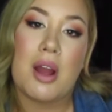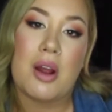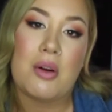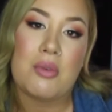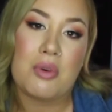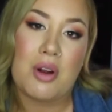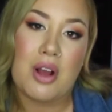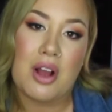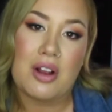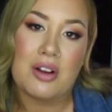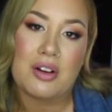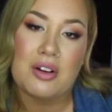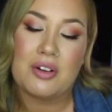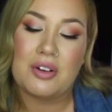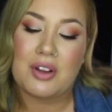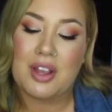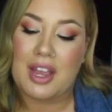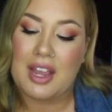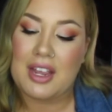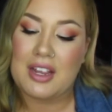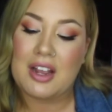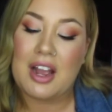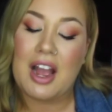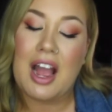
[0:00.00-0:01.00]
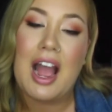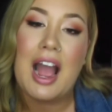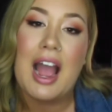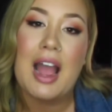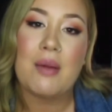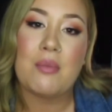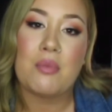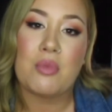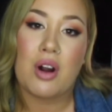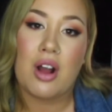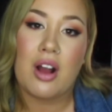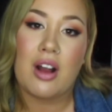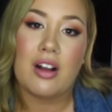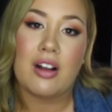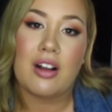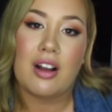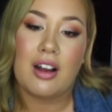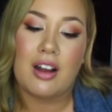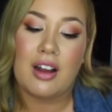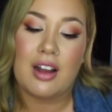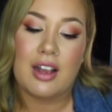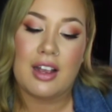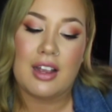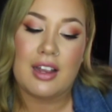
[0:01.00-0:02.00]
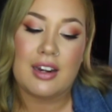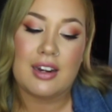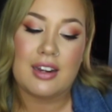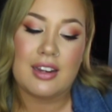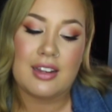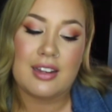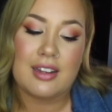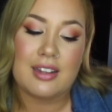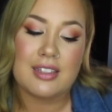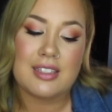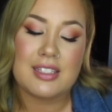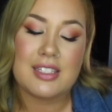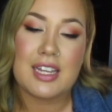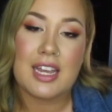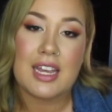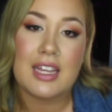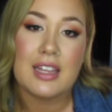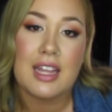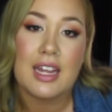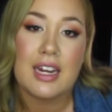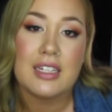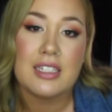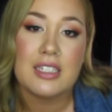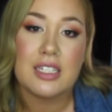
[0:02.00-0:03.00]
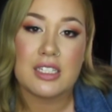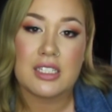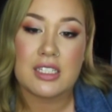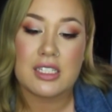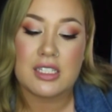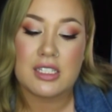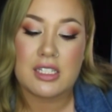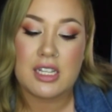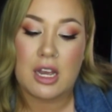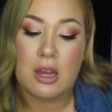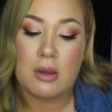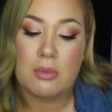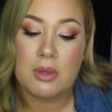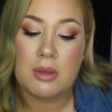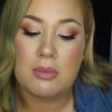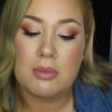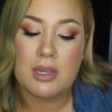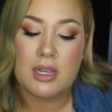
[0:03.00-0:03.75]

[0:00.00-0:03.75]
wrong. Okay, I'm wrong on saying that it doesn't tell me,